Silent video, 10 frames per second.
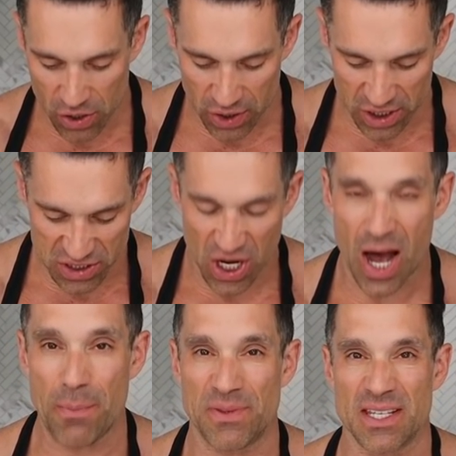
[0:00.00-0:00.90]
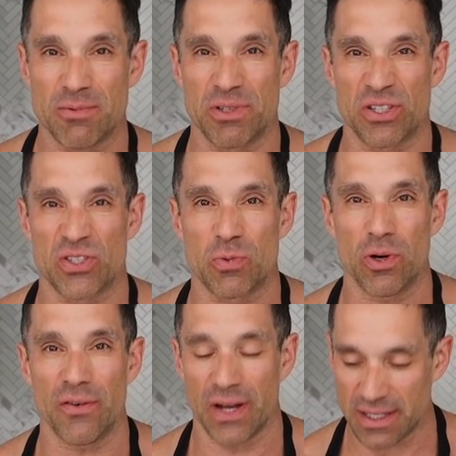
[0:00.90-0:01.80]
gonna top this with the
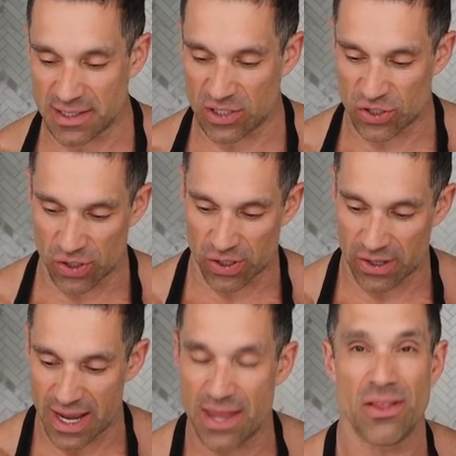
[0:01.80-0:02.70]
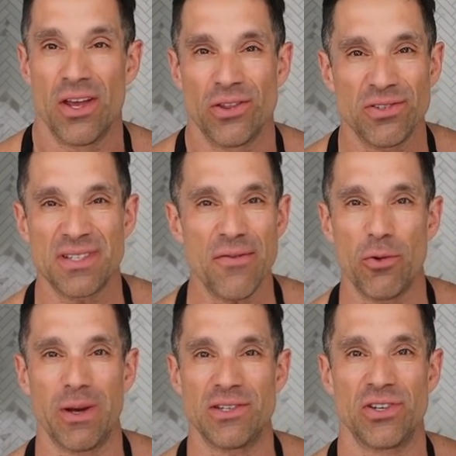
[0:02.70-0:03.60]
Swerve Icing Sugar, and there's
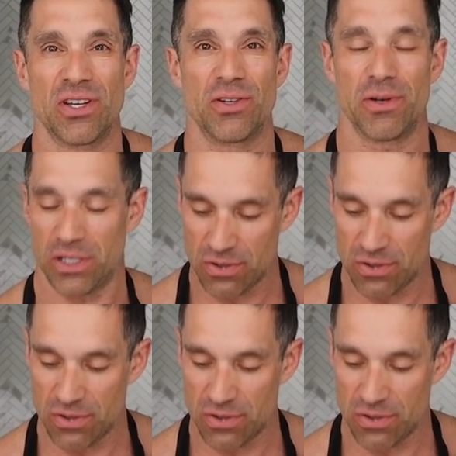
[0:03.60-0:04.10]
several ways you could do it.